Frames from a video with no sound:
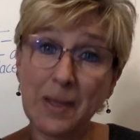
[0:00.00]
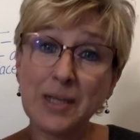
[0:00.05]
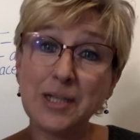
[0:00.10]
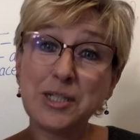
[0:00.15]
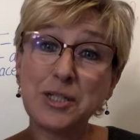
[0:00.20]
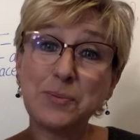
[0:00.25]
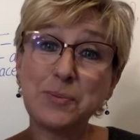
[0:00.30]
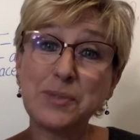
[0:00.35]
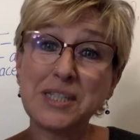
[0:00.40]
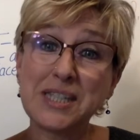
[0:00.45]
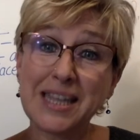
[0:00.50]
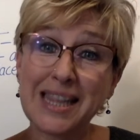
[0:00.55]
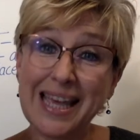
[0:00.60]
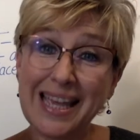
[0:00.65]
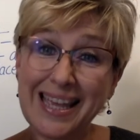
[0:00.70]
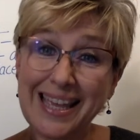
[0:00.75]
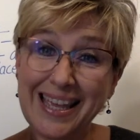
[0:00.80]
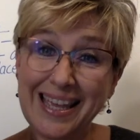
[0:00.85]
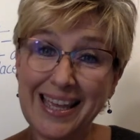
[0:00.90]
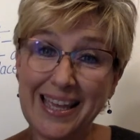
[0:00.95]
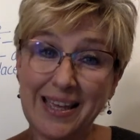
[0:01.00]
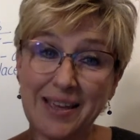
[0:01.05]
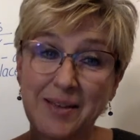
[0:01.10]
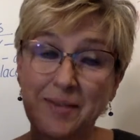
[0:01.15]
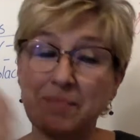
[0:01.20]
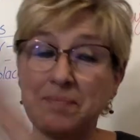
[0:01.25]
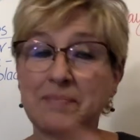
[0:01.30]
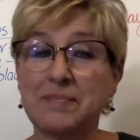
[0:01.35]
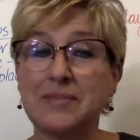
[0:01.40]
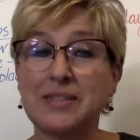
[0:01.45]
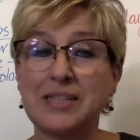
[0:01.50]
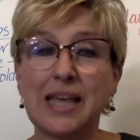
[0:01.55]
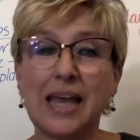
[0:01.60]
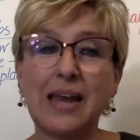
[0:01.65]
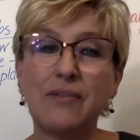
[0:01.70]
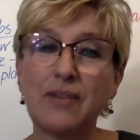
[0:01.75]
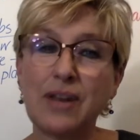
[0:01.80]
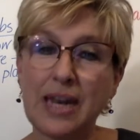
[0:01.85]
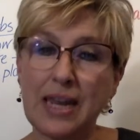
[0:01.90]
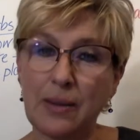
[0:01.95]
She was thinking. It's
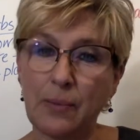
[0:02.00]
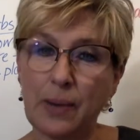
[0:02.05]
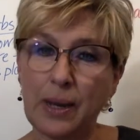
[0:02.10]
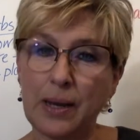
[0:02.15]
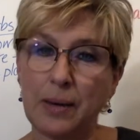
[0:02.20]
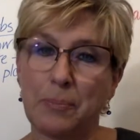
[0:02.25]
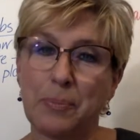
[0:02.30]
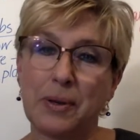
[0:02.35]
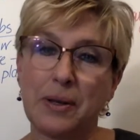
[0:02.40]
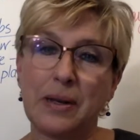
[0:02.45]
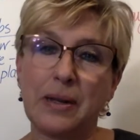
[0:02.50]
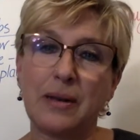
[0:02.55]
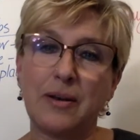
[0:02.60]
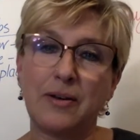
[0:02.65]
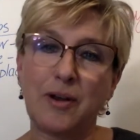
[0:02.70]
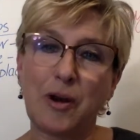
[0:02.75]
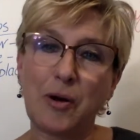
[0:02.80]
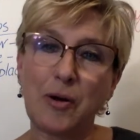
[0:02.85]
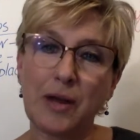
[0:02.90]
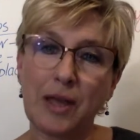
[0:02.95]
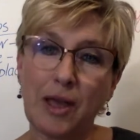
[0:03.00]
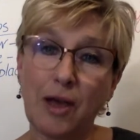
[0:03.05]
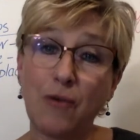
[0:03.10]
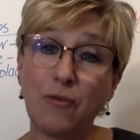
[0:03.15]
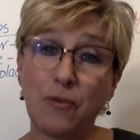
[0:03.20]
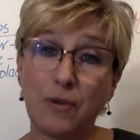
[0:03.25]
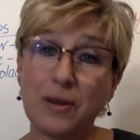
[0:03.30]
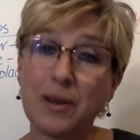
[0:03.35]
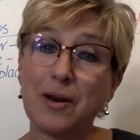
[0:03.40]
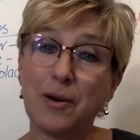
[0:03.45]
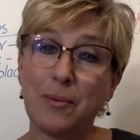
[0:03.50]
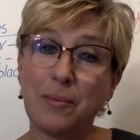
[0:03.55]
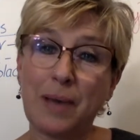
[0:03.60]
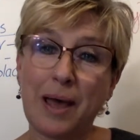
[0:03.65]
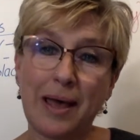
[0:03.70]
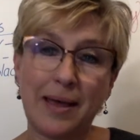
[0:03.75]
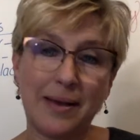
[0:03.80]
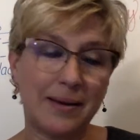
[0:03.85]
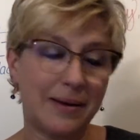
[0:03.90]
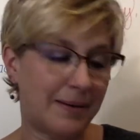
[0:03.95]
kind of a neat way to put it, turning over in her
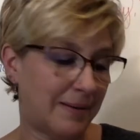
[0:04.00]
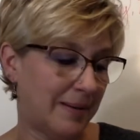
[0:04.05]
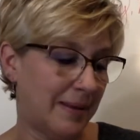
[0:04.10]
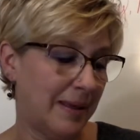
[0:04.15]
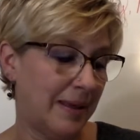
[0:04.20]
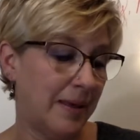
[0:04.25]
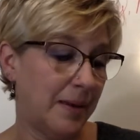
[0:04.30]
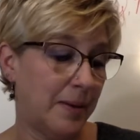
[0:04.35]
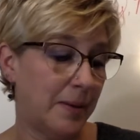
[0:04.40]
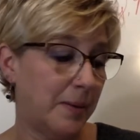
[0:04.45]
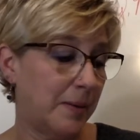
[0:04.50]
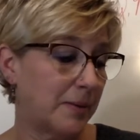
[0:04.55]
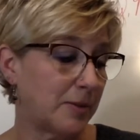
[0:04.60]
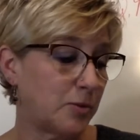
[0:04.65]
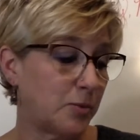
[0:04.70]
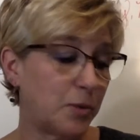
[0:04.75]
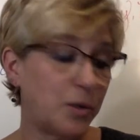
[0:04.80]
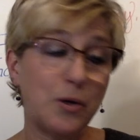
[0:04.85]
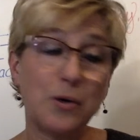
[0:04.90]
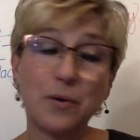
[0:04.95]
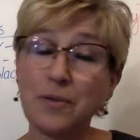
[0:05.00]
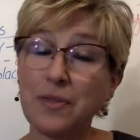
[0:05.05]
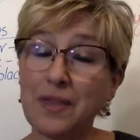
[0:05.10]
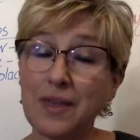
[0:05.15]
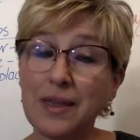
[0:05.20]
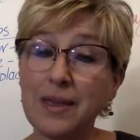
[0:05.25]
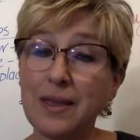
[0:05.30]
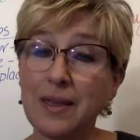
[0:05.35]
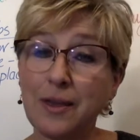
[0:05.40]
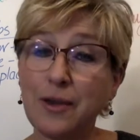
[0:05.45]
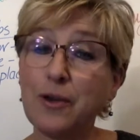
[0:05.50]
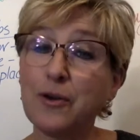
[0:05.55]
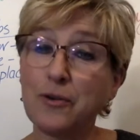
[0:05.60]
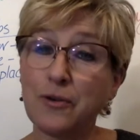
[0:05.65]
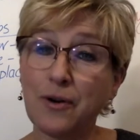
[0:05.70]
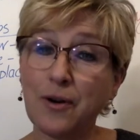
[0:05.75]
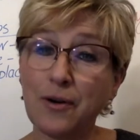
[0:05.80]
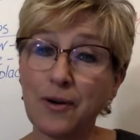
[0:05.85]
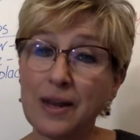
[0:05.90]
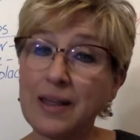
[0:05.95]
mind. Because when you're thinking, you're
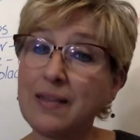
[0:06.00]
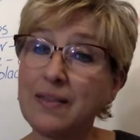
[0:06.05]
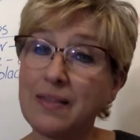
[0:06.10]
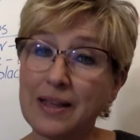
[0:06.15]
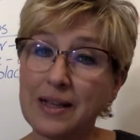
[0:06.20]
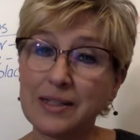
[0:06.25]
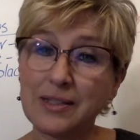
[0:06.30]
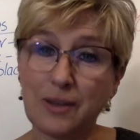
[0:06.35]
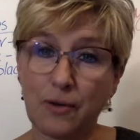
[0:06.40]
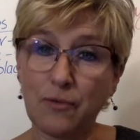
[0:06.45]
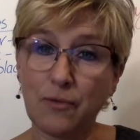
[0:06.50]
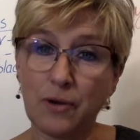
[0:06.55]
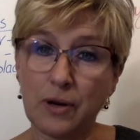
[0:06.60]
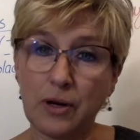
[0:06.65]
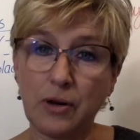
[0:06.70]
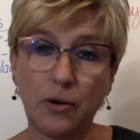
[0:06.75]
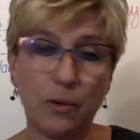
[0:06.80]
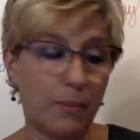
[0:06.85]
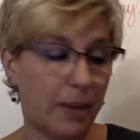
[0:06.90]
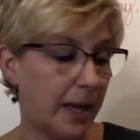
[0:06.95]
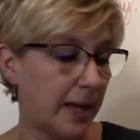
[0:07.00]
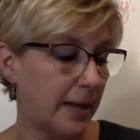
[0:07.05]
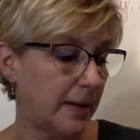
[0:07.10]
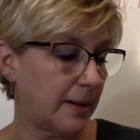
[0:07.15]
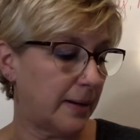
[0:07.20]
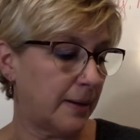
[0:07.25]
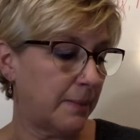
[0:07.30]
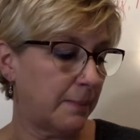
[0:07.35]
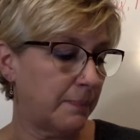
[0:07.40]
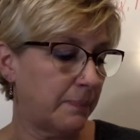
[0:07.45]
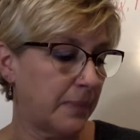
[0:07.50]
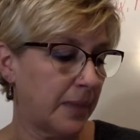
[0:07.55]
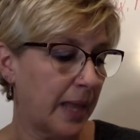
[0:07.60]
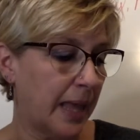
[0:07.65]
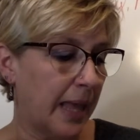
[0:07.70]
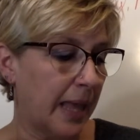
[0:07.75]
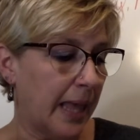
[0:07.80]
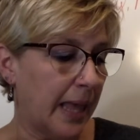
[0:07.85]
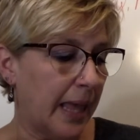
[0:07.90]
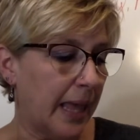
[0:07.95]
turning things over in your mind.
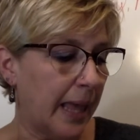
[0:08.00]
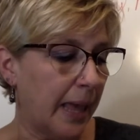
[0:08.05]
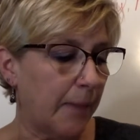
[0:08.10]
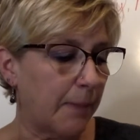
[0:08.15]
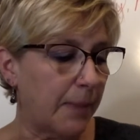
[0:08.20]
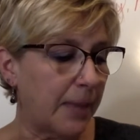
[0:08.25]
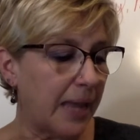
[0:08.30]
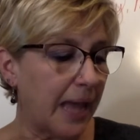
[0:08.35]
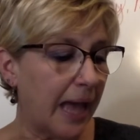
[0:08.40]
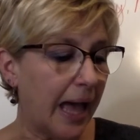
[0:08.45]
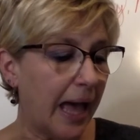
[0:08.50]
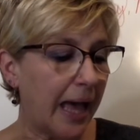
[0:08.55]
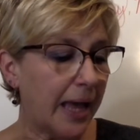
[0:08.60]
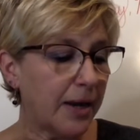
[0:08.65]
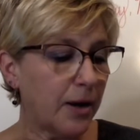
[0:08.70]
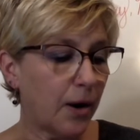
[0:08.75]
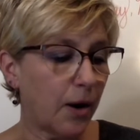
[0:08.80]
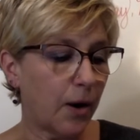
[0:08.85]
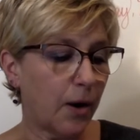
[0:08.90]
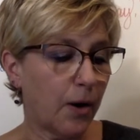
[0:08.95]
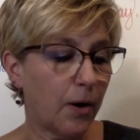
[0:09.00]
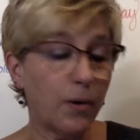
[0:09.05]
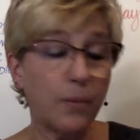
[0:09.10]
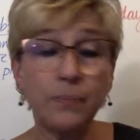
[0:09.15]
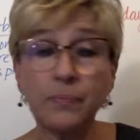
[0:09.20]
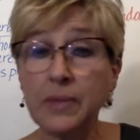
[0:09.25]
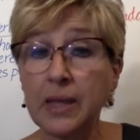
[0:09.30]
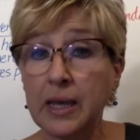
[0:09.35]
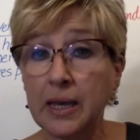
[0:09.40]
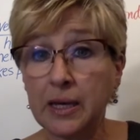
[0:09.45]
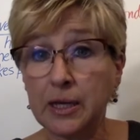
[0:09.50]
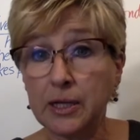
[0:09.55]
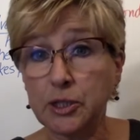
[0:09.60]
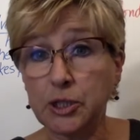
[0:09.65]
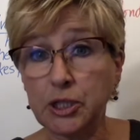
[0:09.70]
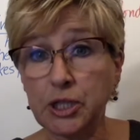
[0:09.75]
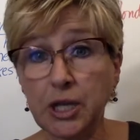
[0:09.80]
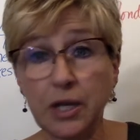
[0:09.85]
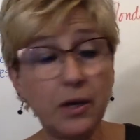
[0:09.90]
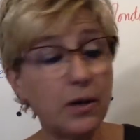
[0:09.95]
Behind her,
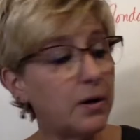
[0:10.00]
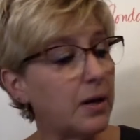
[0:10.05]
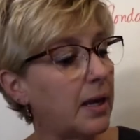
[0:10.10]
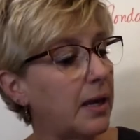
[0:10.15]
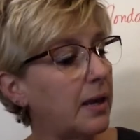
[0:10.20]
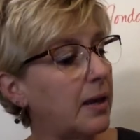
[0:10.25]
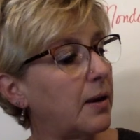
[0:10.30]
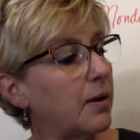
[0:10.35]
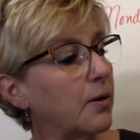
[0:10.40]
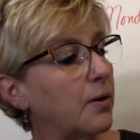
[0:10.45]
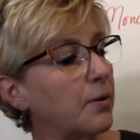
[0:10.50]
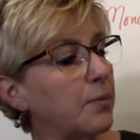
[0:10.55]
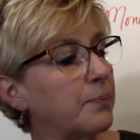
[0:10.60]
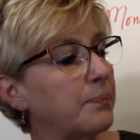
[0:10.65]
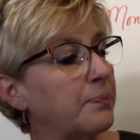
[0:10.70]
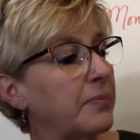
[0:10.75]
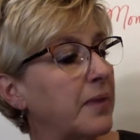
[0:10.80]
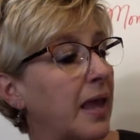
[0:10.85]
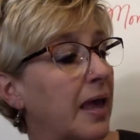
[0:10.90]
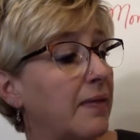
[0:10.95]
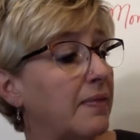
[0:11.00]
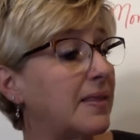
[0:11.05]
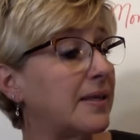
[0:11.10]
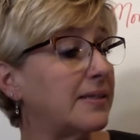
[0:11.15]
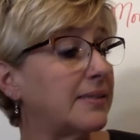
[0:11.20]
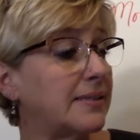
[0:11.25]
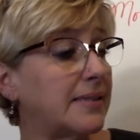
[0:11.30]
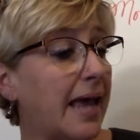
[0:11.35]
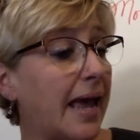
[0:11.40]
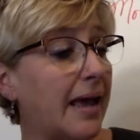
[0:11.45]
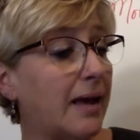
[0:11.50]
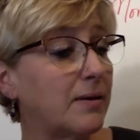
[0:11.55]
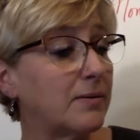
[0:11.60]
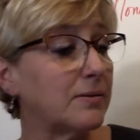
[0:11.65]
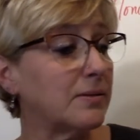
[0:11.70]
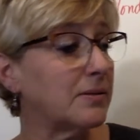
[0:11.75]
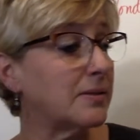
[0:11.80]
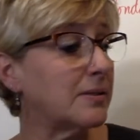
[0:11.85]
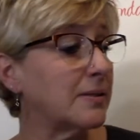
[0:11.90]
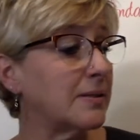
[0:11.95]
she could hear the
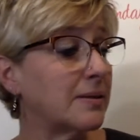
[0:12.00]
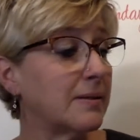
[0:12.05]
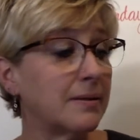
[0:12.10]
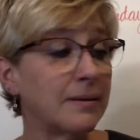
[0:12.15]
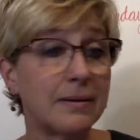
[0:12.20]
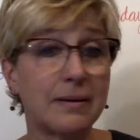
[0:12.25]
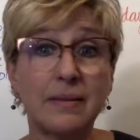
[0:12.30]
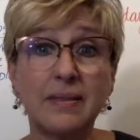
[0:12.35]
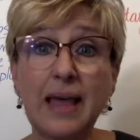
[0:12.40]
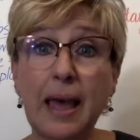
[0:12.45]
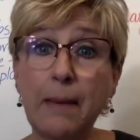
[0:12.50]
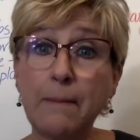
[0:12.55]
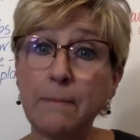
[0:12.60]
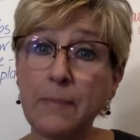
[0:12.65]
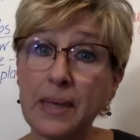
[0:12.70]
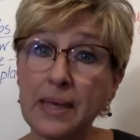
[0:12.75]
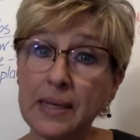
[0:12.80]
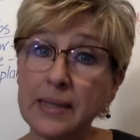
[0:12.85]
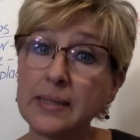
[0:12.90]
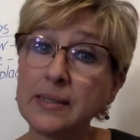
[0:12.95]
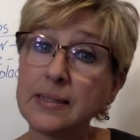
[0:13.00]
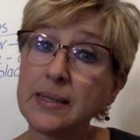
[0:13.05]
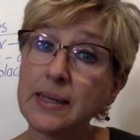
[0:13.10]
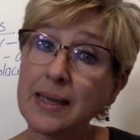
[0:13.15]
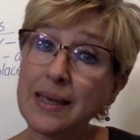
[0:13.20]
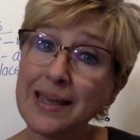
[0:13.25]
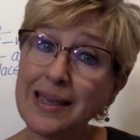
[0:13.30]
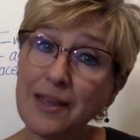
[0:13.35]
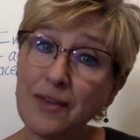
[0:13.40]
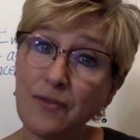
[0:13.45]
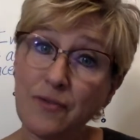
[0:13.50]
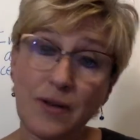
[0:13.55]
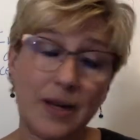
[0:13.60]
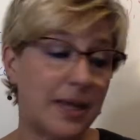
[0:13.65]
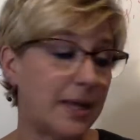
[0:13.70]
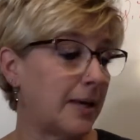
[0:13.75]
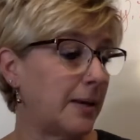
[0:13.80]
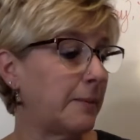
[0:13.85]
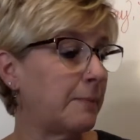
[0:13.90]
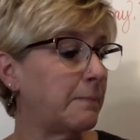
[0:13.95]
sounds that meant
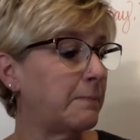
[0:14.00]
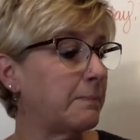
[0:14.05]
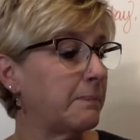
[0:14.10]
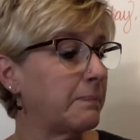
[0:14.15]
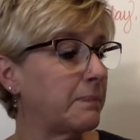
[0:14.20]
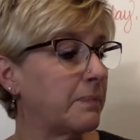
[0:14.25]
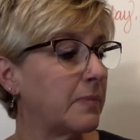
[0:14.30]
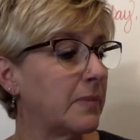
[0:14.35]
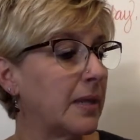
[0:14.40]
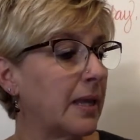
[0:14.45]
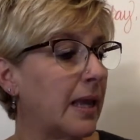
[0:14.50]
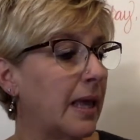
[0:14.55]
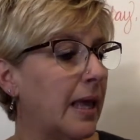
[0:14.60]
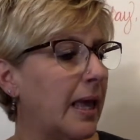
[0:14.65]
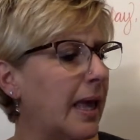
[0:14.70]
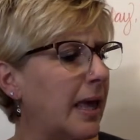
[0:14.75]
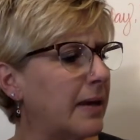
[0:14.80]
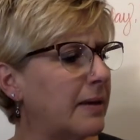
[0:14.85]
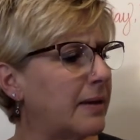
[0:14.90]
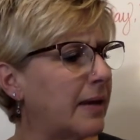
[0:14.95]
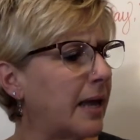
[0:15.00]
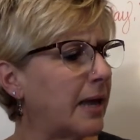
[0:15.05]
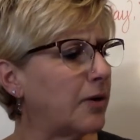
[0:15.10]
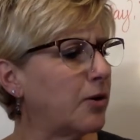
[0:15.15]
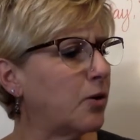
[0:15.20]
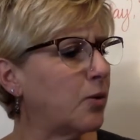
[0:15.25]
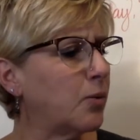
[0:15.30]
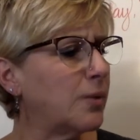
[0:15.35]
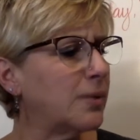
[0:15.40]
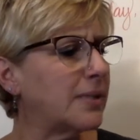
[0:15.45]
evening. Daniel was